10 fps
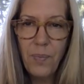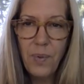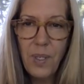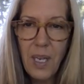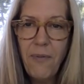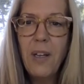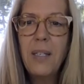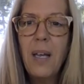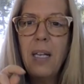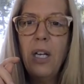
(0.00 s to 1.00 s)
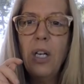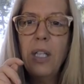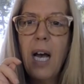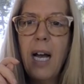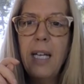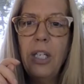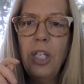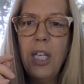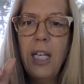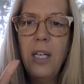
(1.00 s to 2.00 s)
suffix on here, the
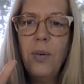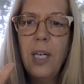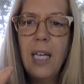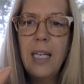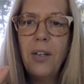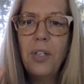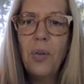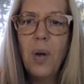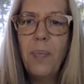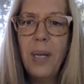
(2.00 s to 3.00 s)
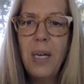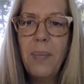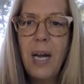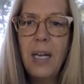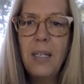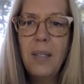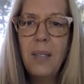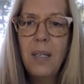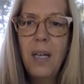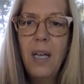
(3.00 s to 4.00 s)
ing, we get down to epitomize.